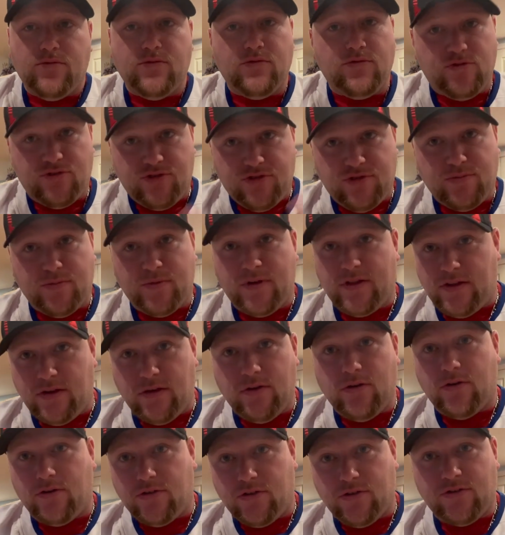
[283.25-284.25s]

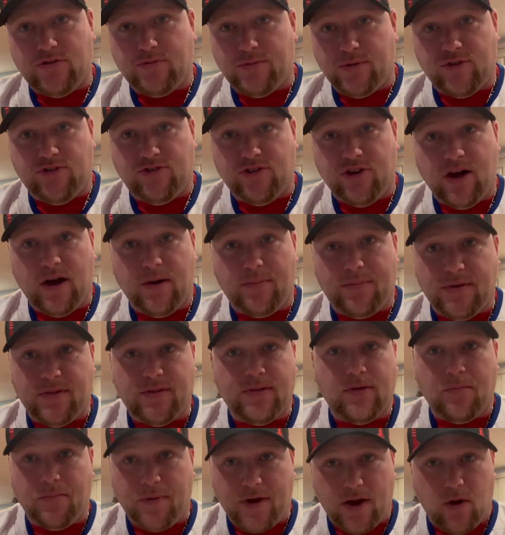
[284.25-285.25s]
switch it up and
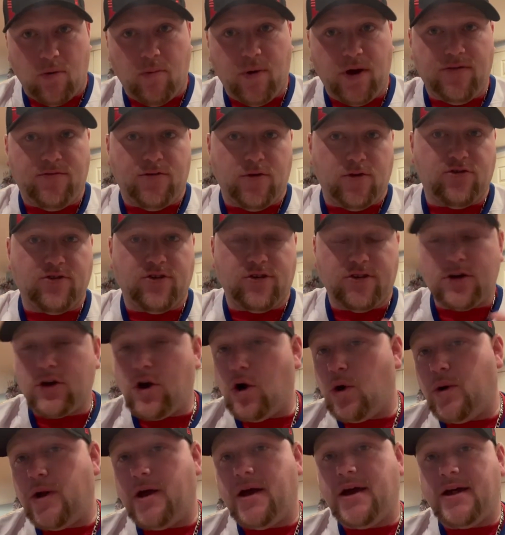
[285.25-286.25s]
they'll make a white version of the
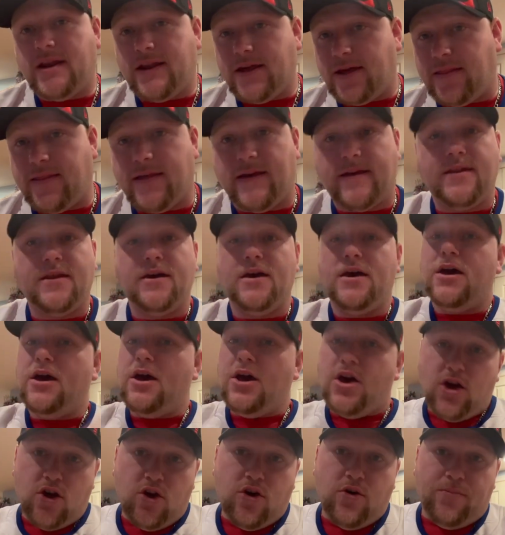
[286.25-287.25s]
Goathead. And then
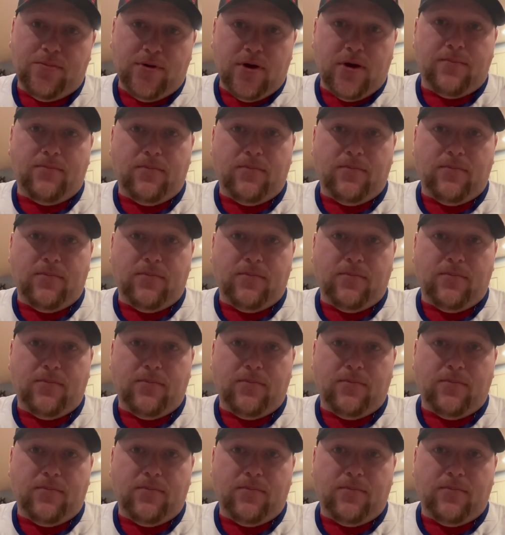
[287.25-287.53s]
at